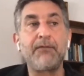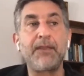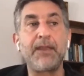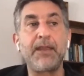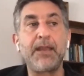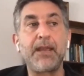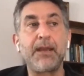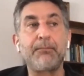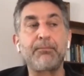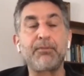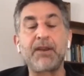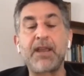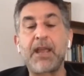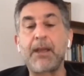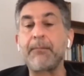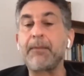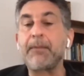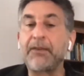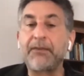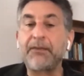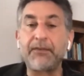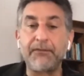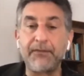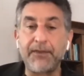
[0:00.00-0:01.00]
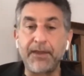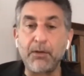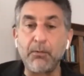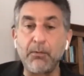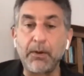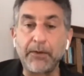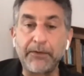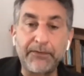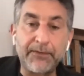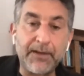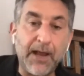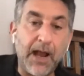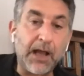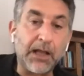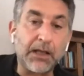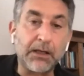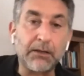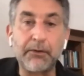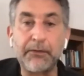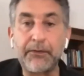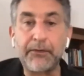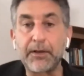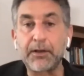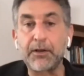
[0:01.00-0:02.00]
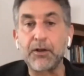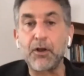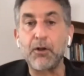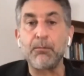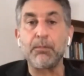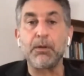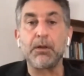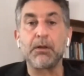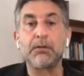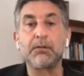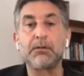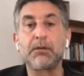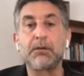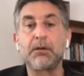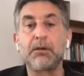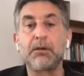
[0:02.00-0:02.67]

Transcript: preeminence of the U.S. dollar as the global